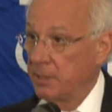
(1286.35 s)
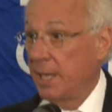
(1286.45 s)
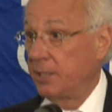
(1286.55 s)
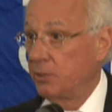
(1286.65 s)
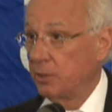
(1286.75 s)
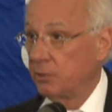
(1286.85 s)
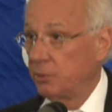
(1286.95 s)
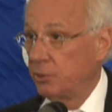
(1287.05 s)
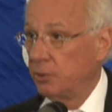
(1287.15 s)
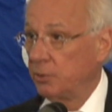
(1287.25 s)

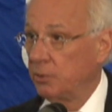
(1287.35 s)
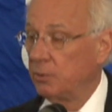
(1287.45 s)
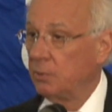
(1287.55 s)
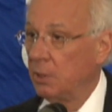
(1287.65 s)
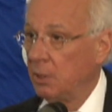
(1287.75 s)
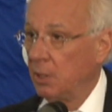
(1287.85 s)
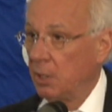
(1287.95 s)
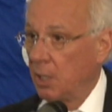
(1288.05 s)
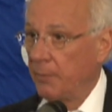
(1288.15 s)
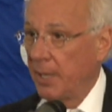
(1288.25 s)
tendered to
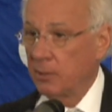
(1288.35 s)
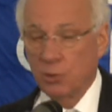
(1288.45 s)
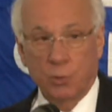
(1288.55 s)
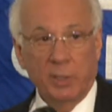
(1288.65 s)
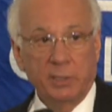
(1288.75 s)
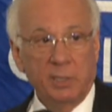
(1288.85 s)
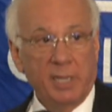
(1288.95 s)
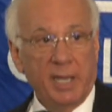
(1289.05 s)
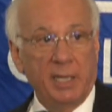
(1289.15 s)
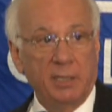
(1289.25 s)
about
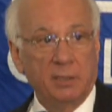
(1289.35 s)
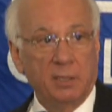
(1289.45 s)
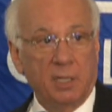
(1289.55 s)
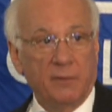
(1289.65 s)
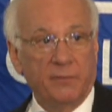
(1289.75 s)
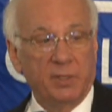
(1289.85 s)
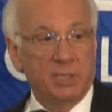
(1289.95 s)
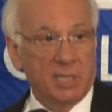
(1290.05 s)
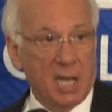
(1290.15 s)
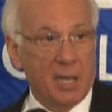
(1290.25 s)
28 of the
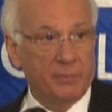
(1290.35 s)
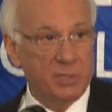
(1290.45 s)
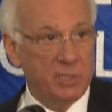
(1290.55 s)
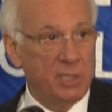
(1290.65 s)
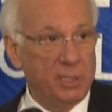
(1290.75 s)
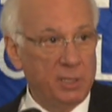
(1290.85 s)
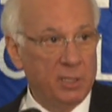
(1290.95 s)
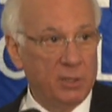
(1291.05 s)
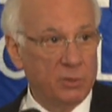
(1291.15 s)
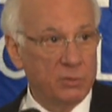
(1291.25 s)
top
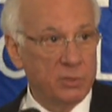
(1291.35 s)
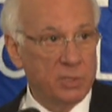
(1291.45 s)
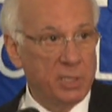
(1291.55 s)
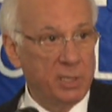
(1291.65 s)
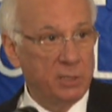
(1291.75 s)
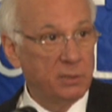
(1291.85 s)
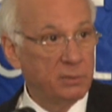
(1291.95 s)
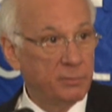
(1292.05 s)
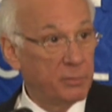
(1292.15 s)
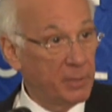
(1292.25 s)
CEOs
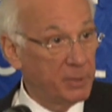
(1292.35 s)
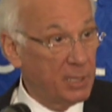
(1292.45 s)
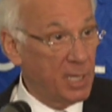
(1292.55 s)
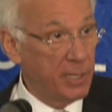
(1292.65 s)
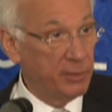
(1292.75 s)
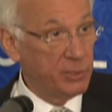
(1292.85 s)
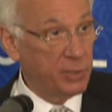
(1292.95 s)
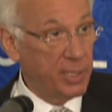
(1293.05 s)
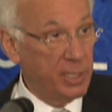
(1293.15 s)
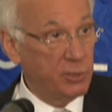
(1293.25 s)
in public higher
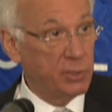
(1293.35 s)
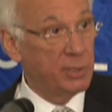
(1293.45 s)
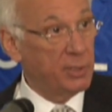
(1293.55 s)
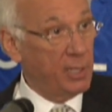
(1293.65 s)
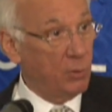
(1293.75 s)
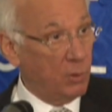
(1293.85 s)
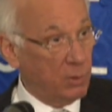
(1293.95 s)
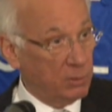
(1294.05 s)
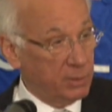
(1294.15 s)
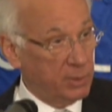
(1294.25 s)
education, and they
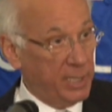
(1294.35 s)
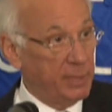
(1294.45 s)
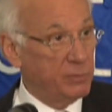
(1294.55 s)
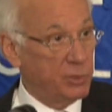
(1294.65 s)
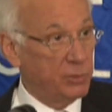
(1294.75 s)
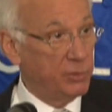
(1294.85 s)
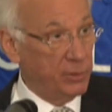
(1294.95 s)
all came to New